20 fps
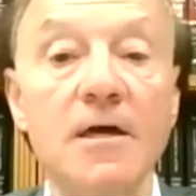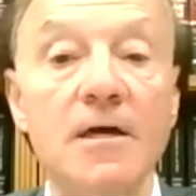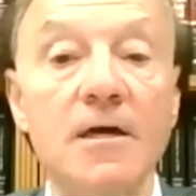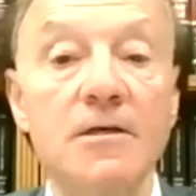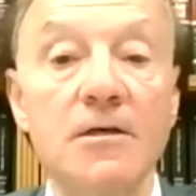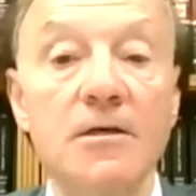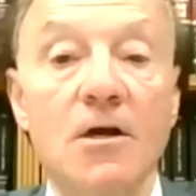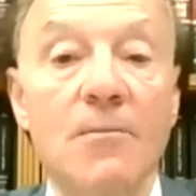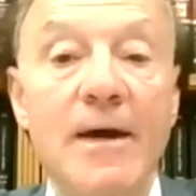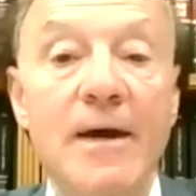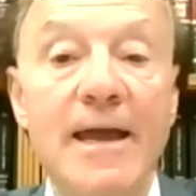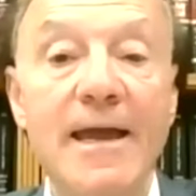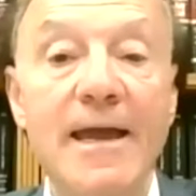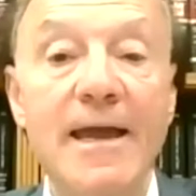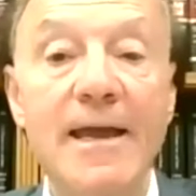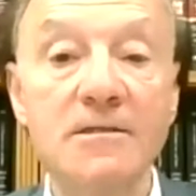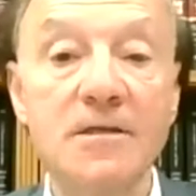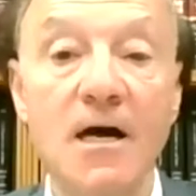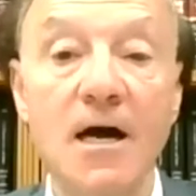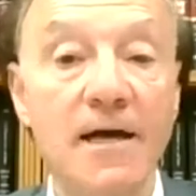my
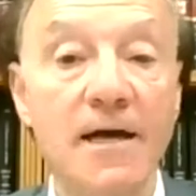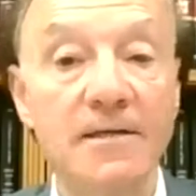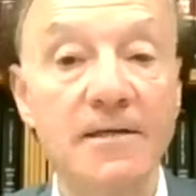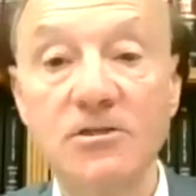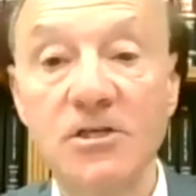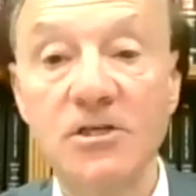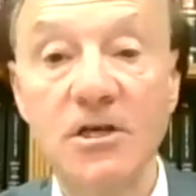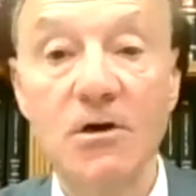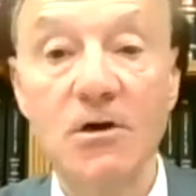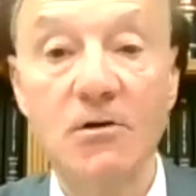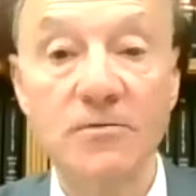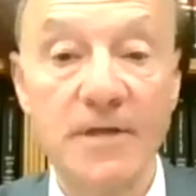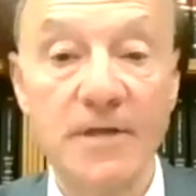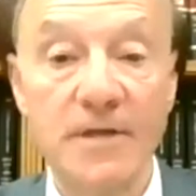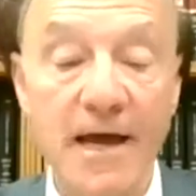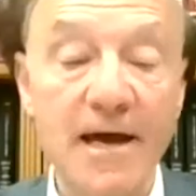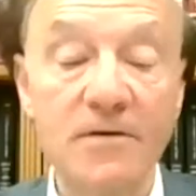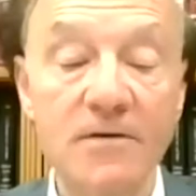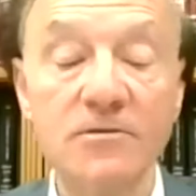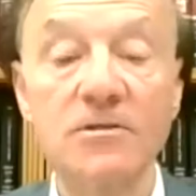aunt died, she owned a
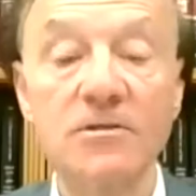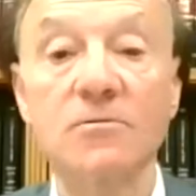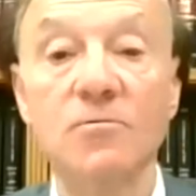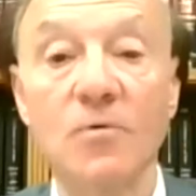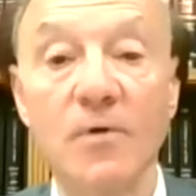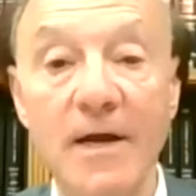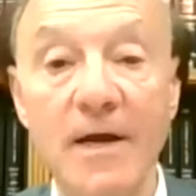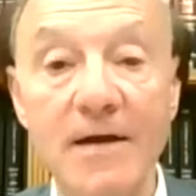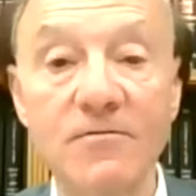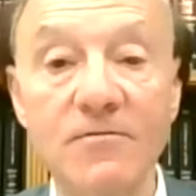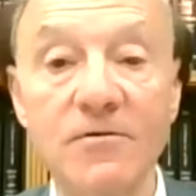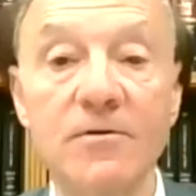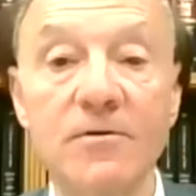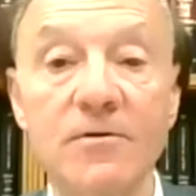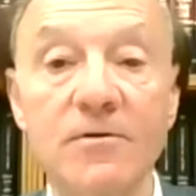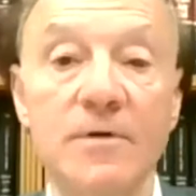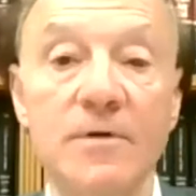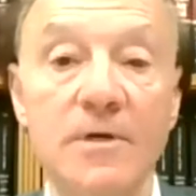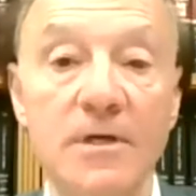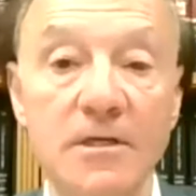house and whatever,
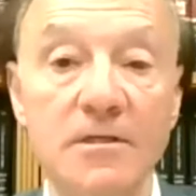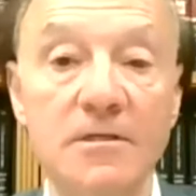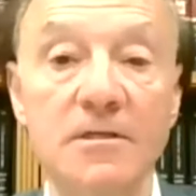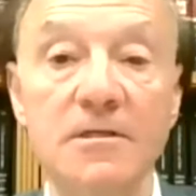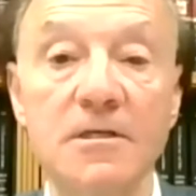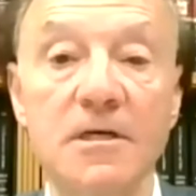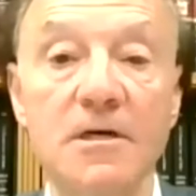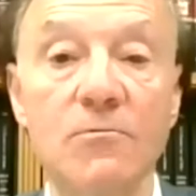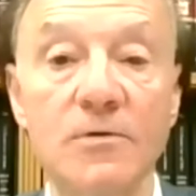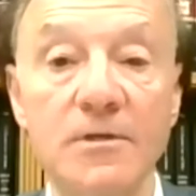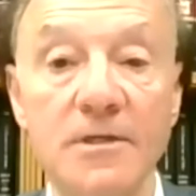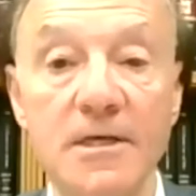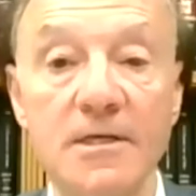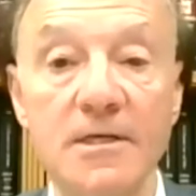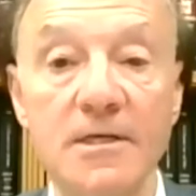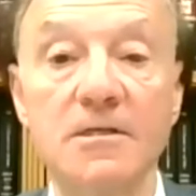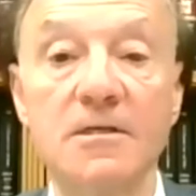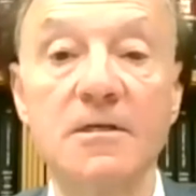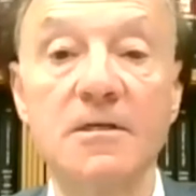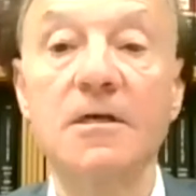and we need to deal with
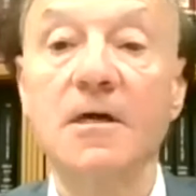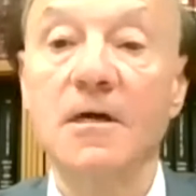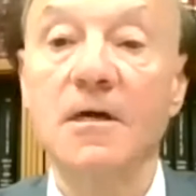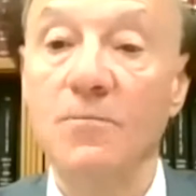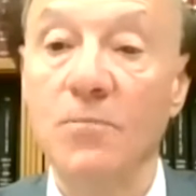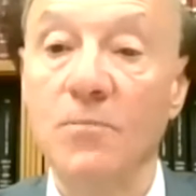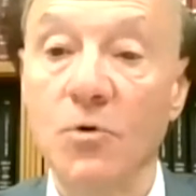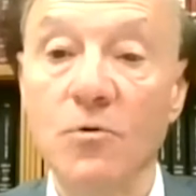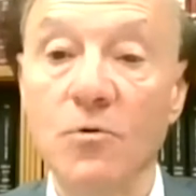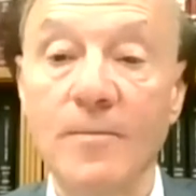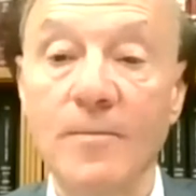this, and boom,